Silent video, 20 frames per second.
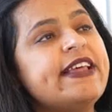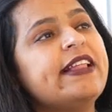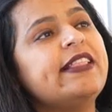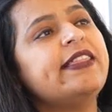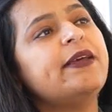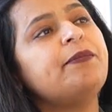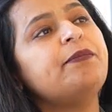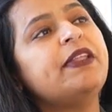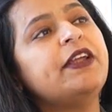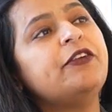tell
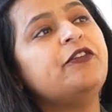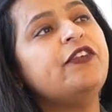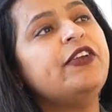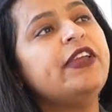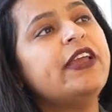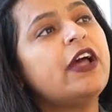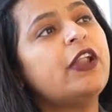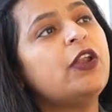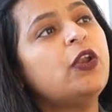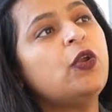them that
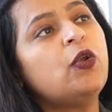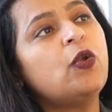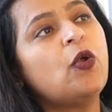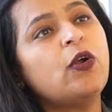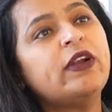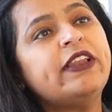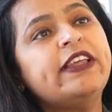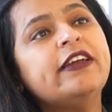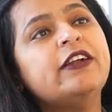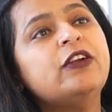we are
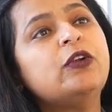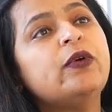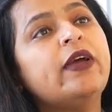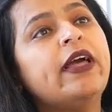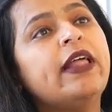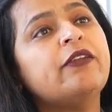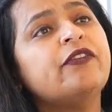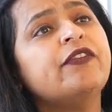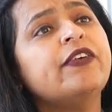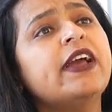not here to
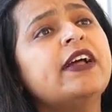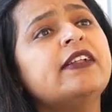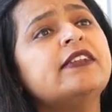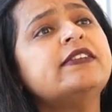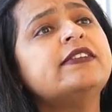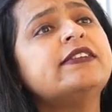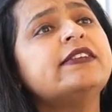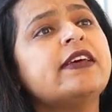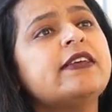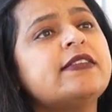help. We
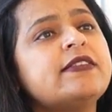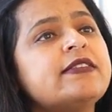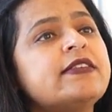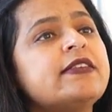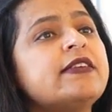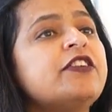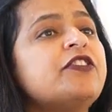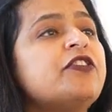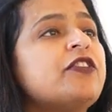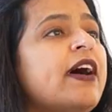are
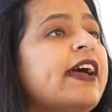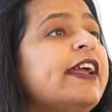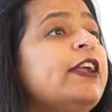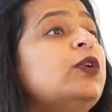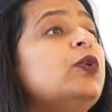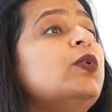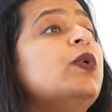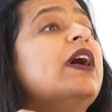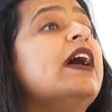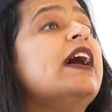just
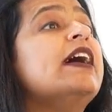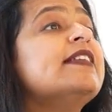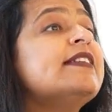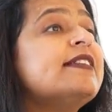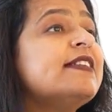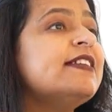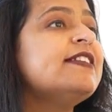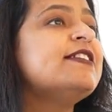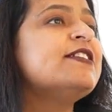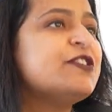trying to
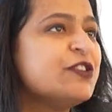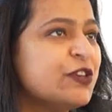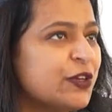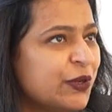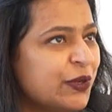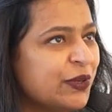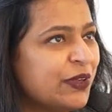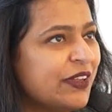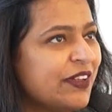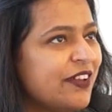assist
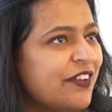you.